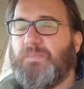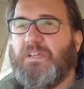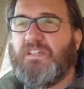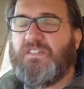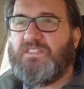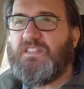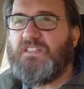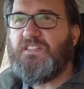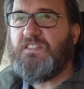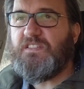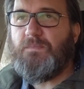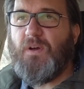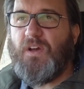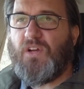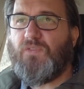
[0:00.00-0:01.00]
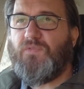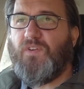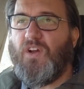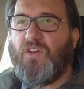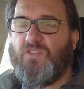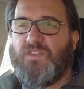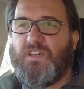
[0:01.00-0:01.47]
because this is a
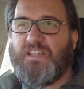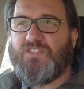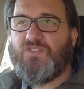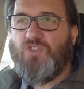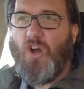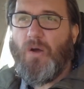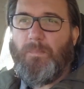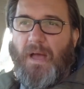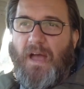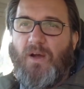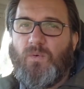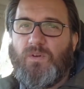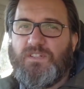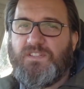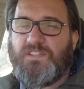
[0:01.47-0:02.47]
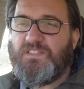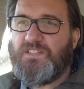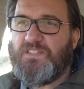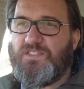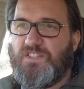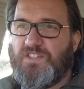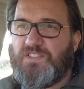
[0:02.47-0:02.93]
microphone that is not powered, this
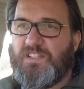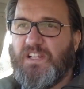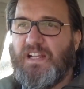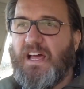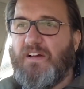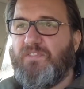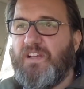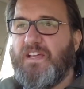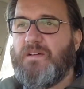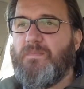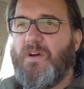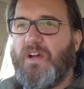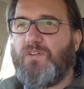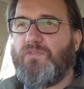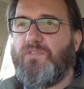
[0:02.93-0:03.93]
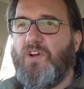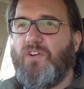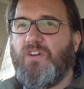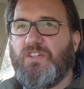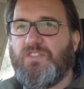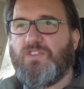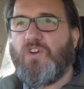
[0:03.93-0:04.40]
is just a lavalier
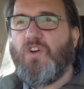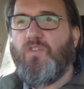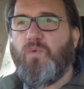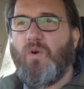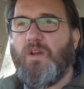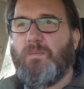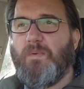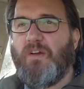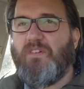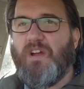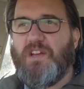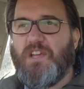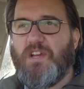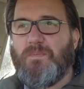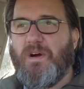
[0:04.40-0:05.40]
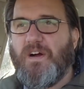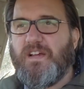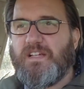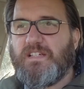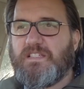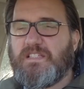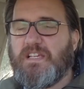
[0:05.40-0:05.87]
microphone I took off one of my radio
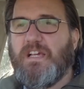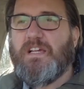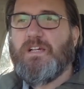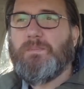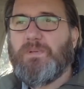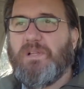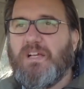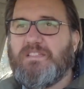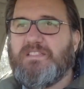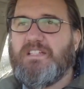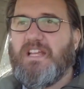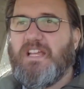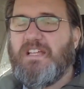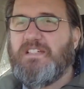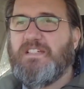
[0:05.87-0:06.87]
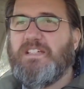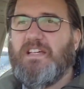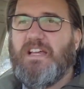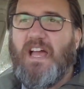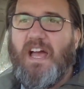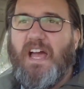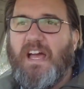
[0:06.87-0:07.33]
mics, plugged it in,
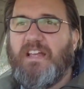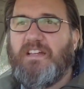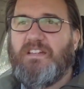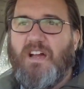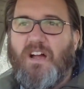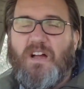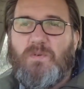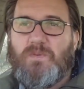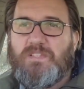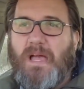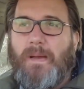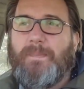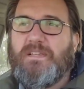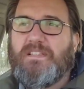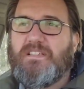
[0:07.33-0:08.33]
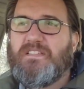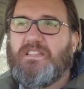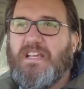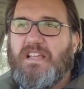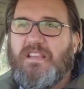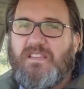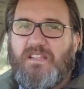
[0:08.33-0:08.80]
and I was happy to
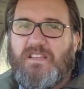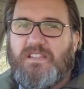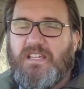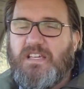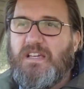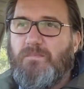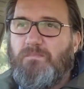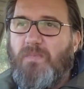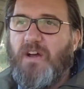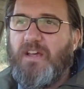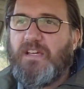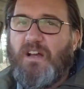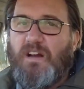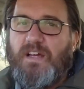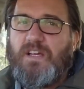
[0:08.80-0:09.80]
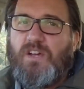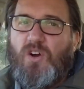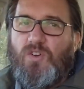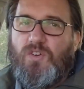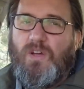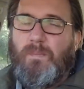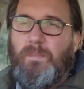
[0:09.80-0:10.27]
see that the mic
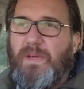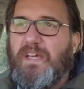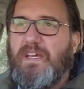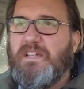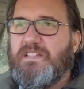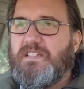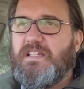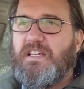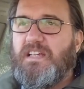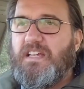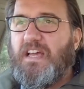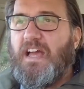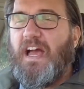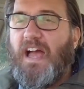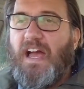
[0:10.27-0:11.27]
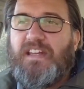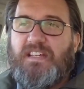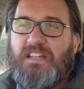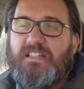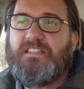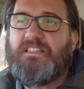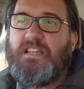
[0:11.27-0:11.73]
icon appeared, and
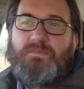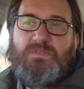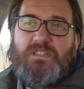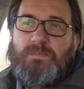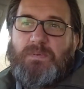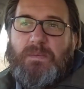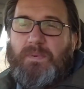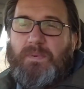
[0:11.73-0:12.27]
it seems to be